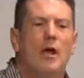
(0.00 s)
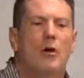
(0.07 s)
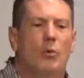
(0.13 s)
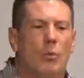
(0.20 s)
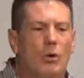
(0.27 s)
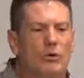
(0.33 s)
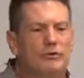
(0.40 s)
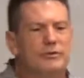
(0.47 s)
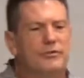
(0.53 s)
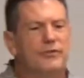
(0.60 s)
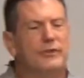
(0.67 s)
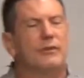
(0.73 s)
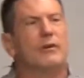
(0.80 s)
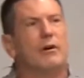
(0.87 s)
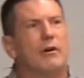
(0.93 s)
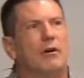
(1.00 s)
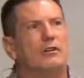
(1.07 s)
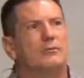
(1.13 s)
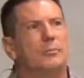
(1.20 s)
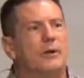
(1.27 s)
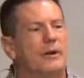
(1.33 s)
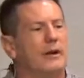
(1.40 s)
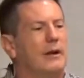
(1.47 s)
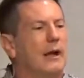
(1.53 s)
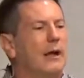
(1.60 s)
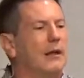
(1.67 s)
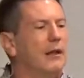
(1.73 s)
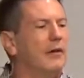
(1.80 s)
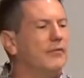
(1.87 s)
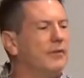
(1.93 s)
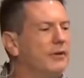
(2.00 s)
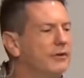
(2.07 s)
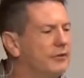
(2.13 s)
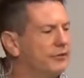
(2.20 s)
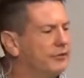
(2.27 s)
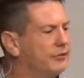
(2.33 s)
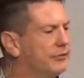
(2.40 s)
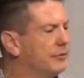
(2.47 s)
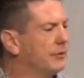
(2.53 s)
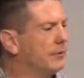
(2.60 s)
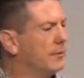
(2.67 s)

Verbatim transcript: words of encouragement and I love yous.